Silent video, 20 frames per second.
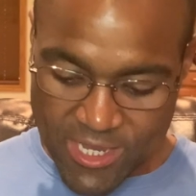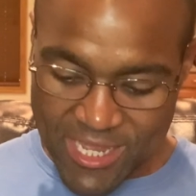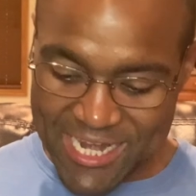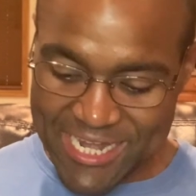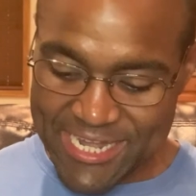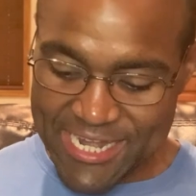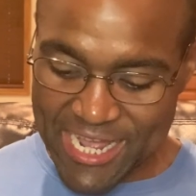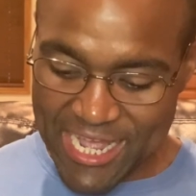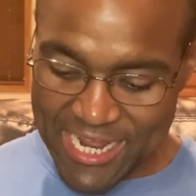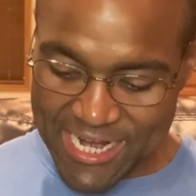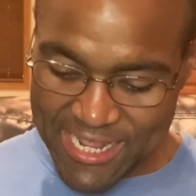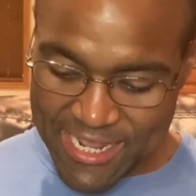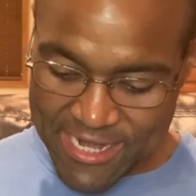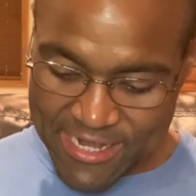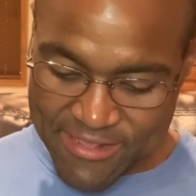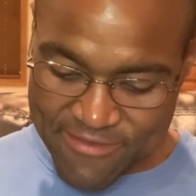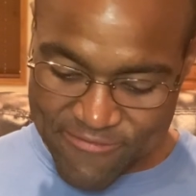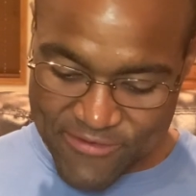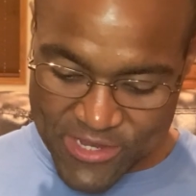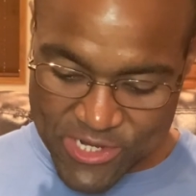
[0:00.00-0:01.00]
and not an
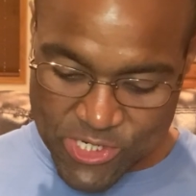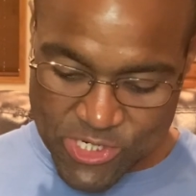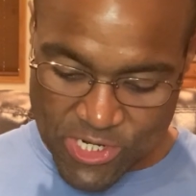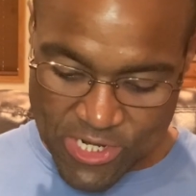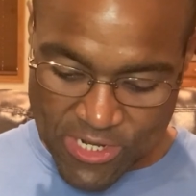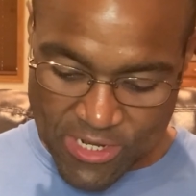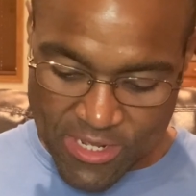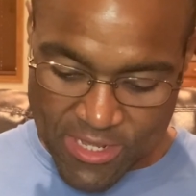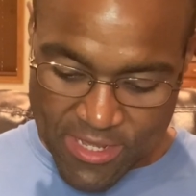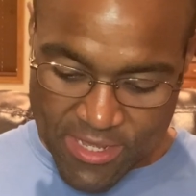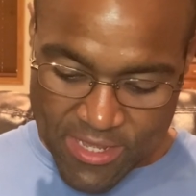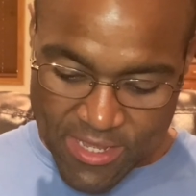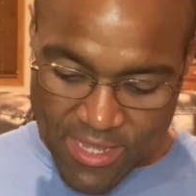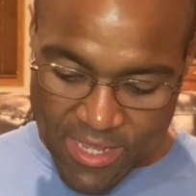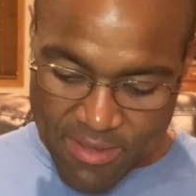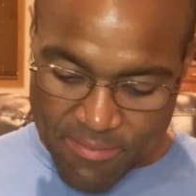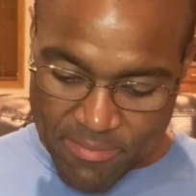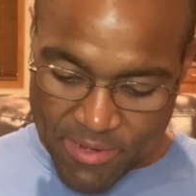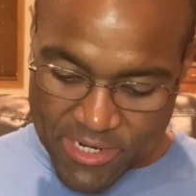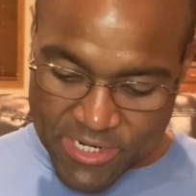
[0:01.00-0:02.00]
eviction,
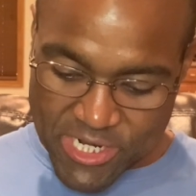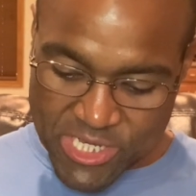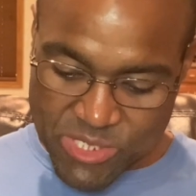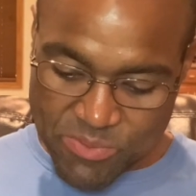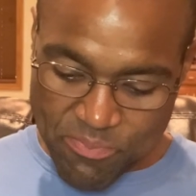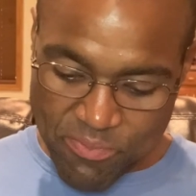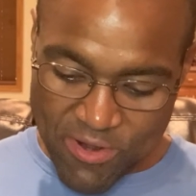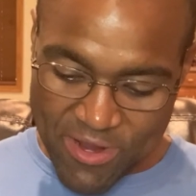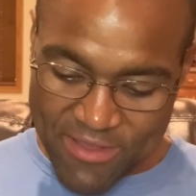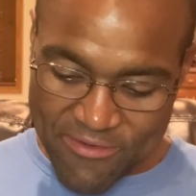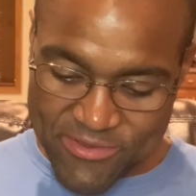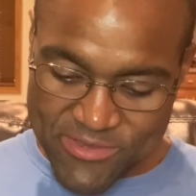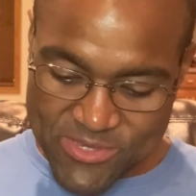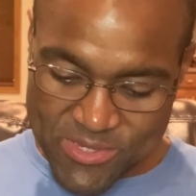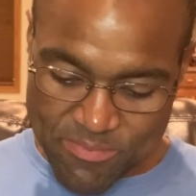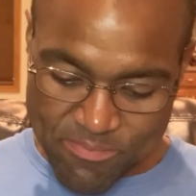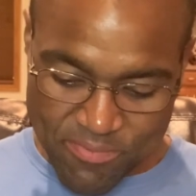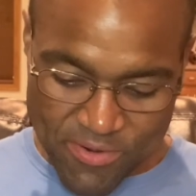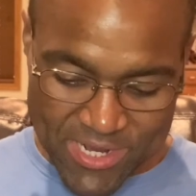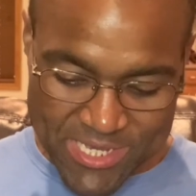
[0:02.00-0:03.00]
and Monday's press
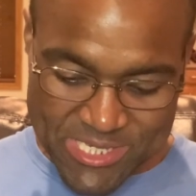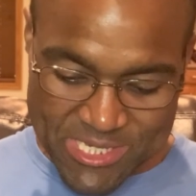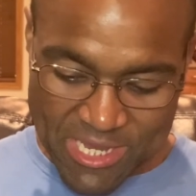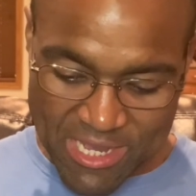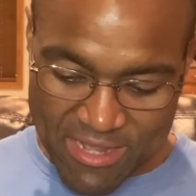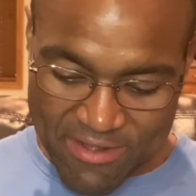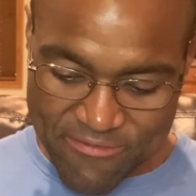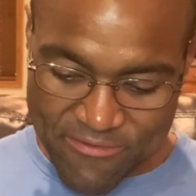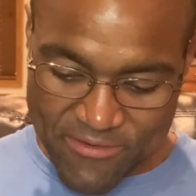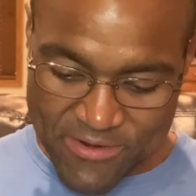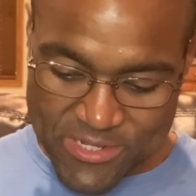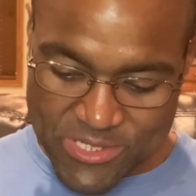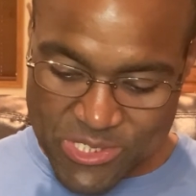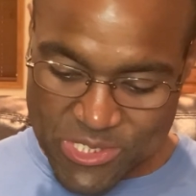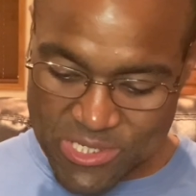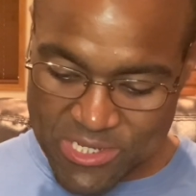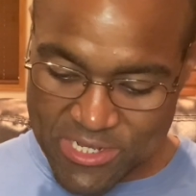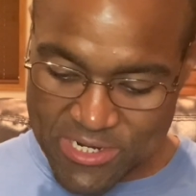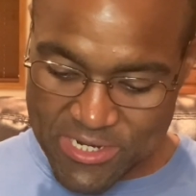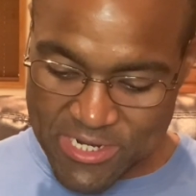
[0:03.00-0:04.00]

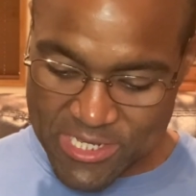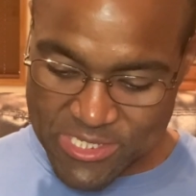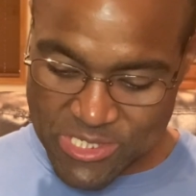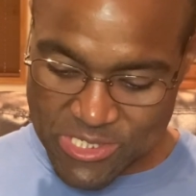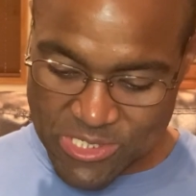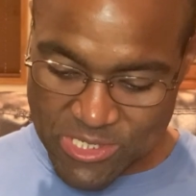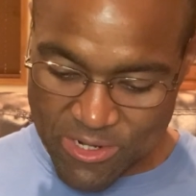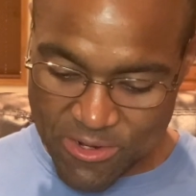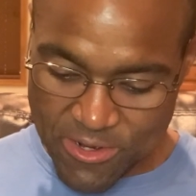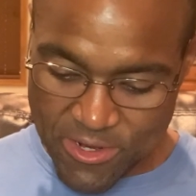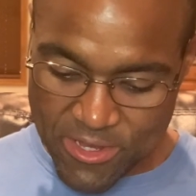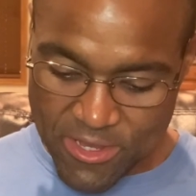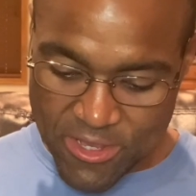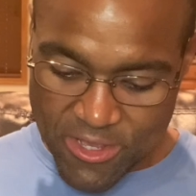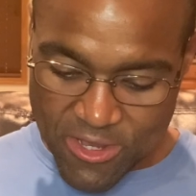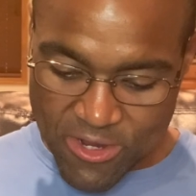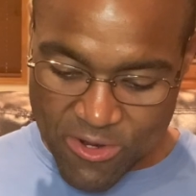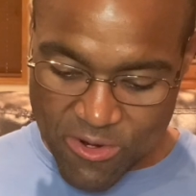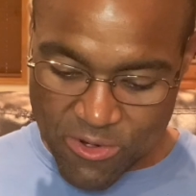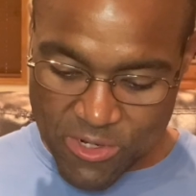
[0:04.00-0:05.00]
conference unnecessary,
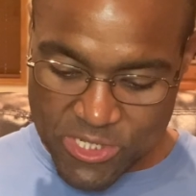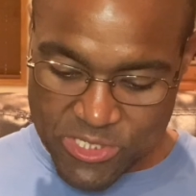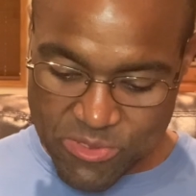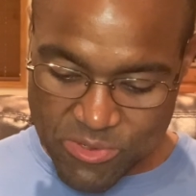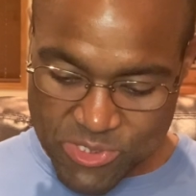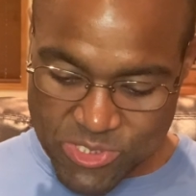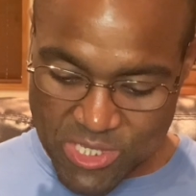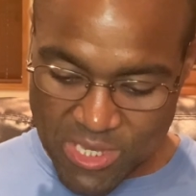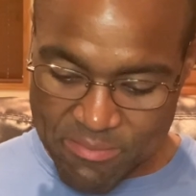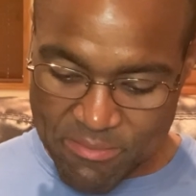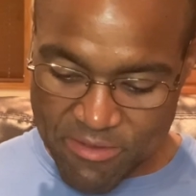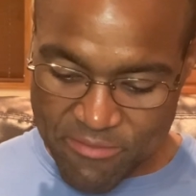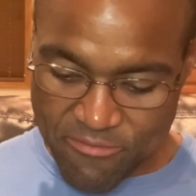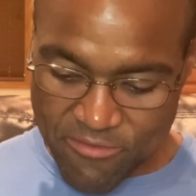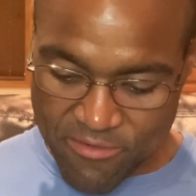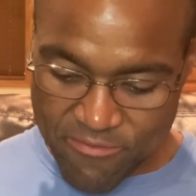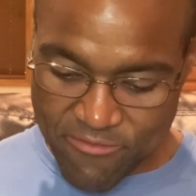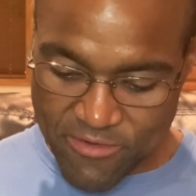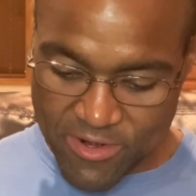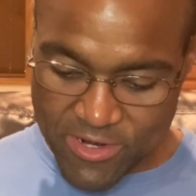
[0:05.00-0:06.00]
according to a statement
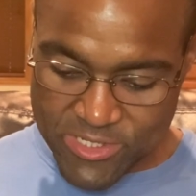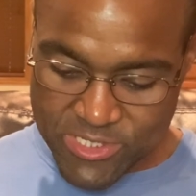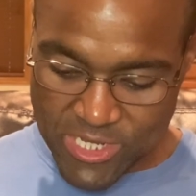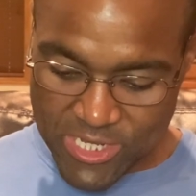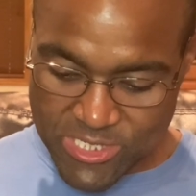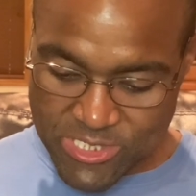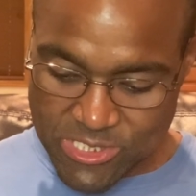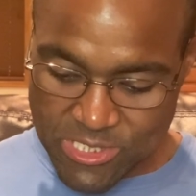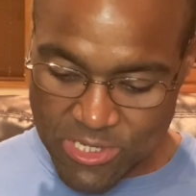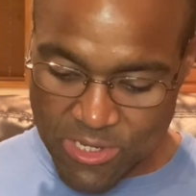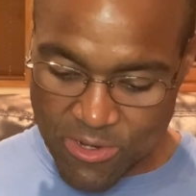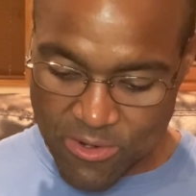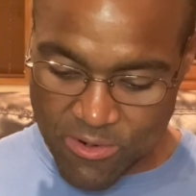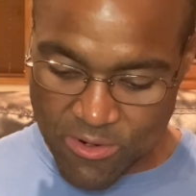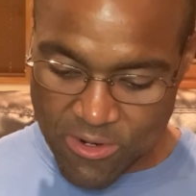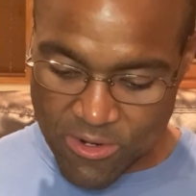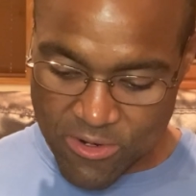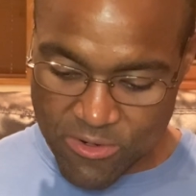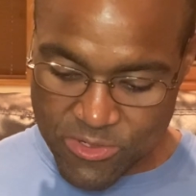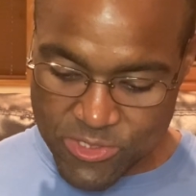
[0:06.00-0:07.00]
from Veritas
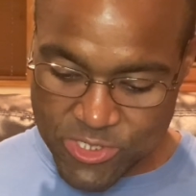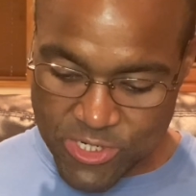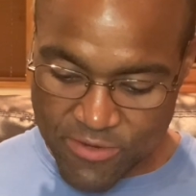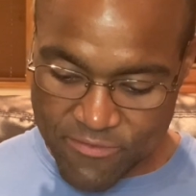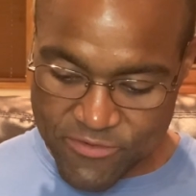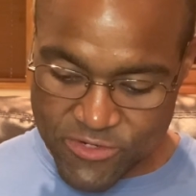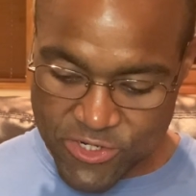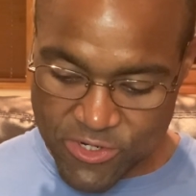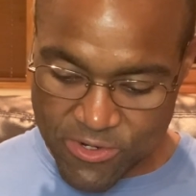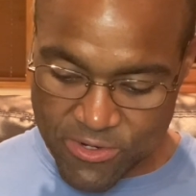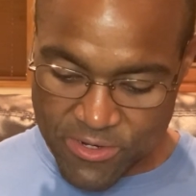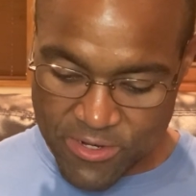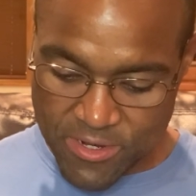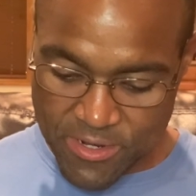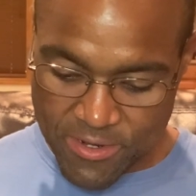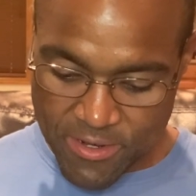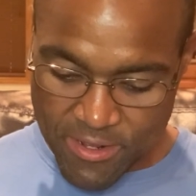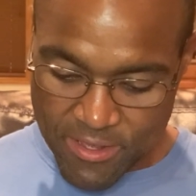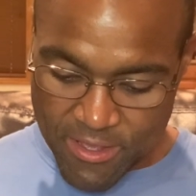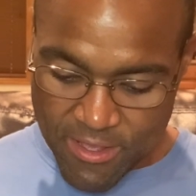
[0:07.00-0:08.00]
COO Jeff
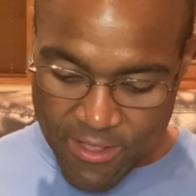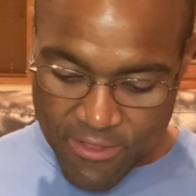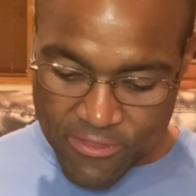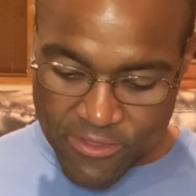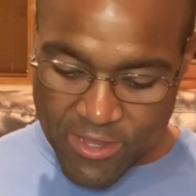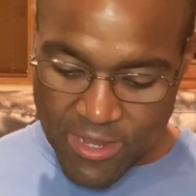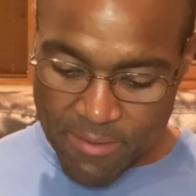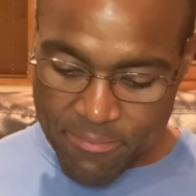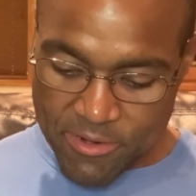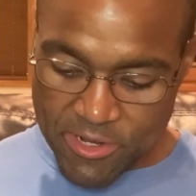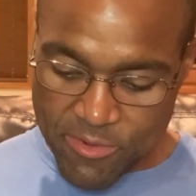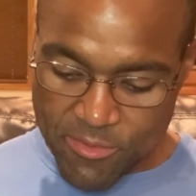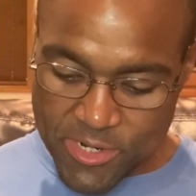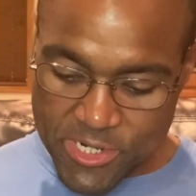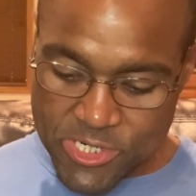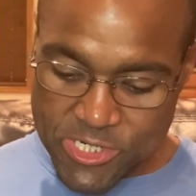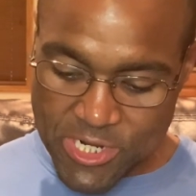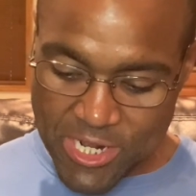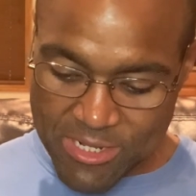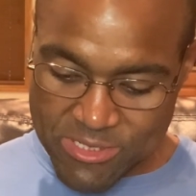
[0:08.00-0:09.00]
Jordan. The company
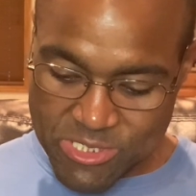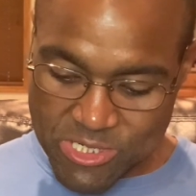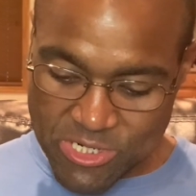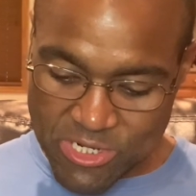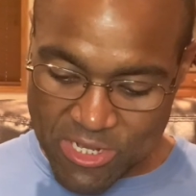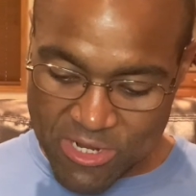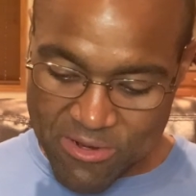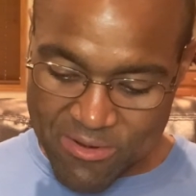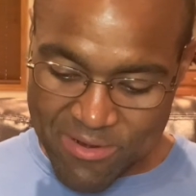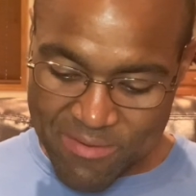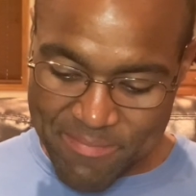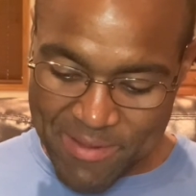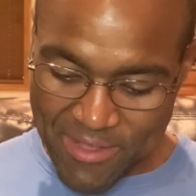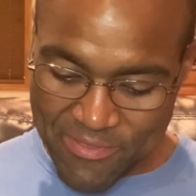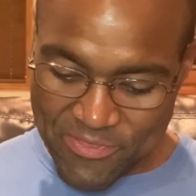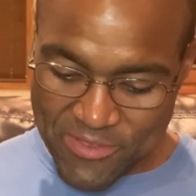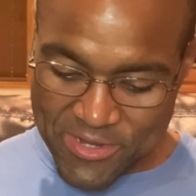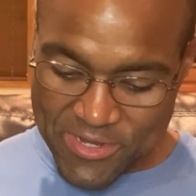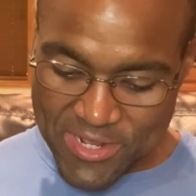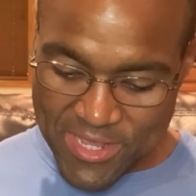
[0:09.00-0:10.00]
reached out to Duggar
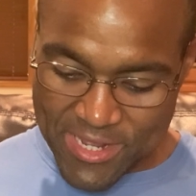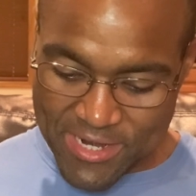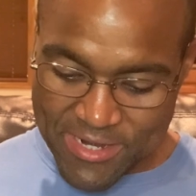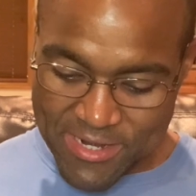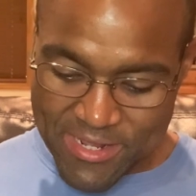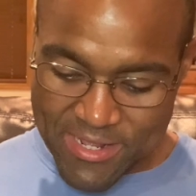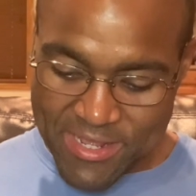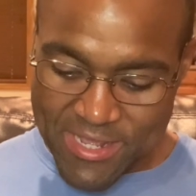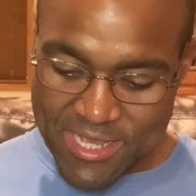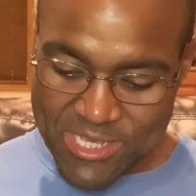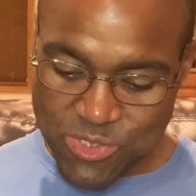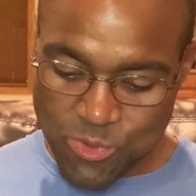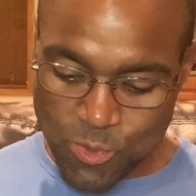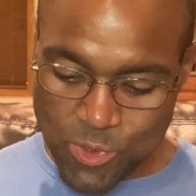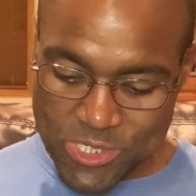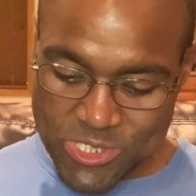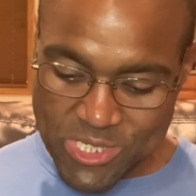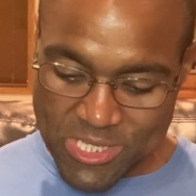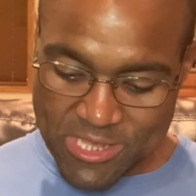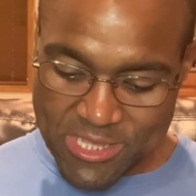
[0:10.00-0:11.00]
about the debt as
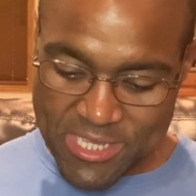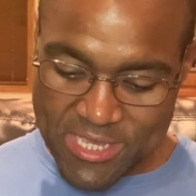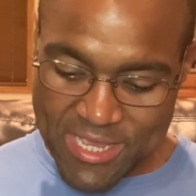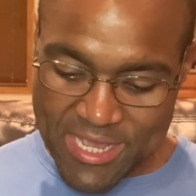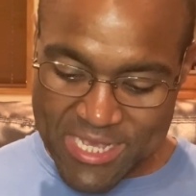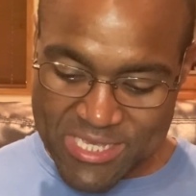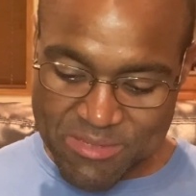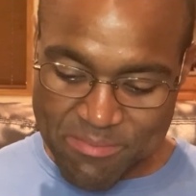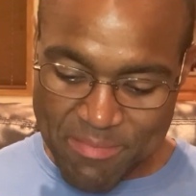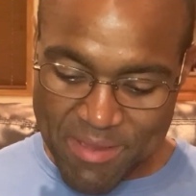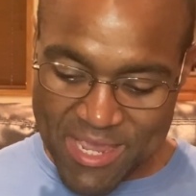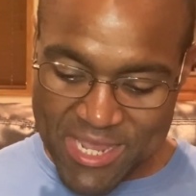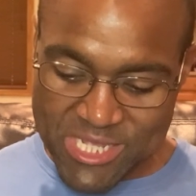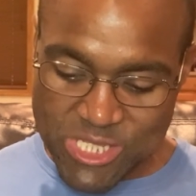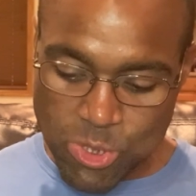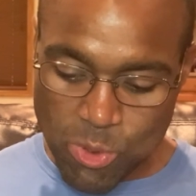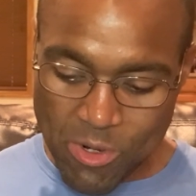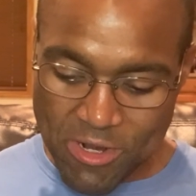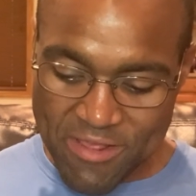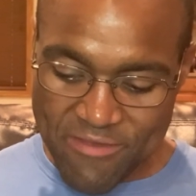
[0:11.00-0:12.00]
recently as May
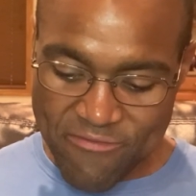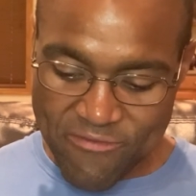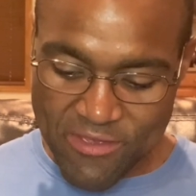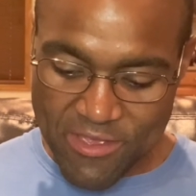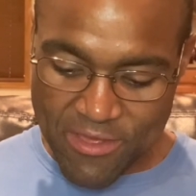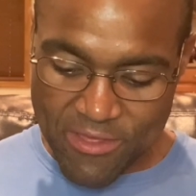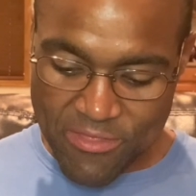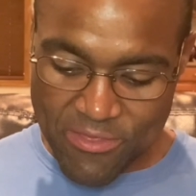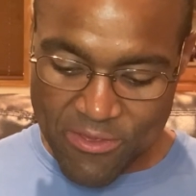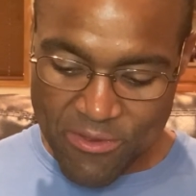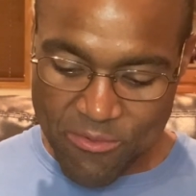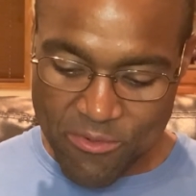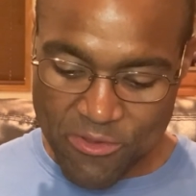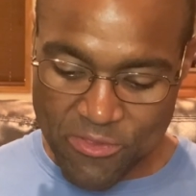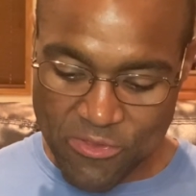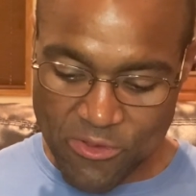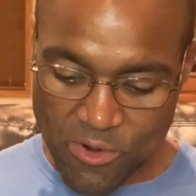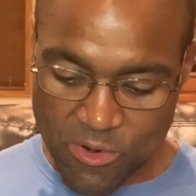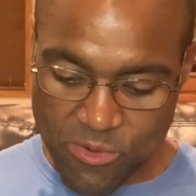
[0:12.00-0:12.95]
25th with no